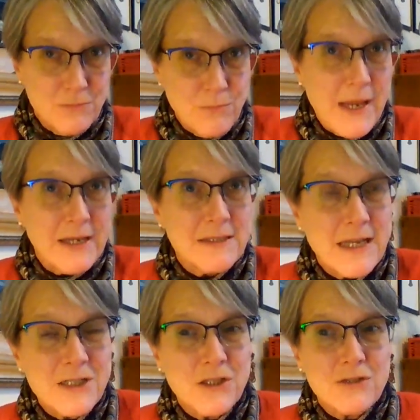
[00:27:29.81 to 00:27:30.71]
paying
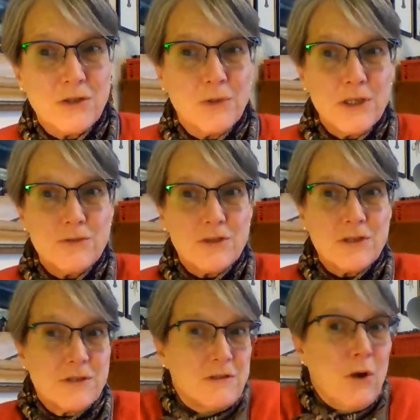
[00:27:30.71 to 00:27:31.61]
attention to it, you just
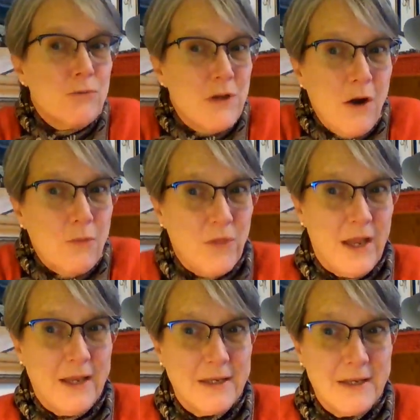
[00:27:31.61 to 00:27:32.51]
don't know
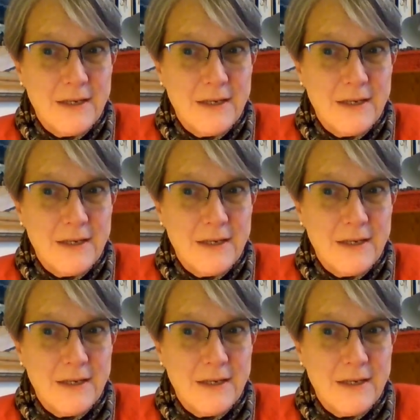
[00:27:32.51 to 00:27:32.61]
that.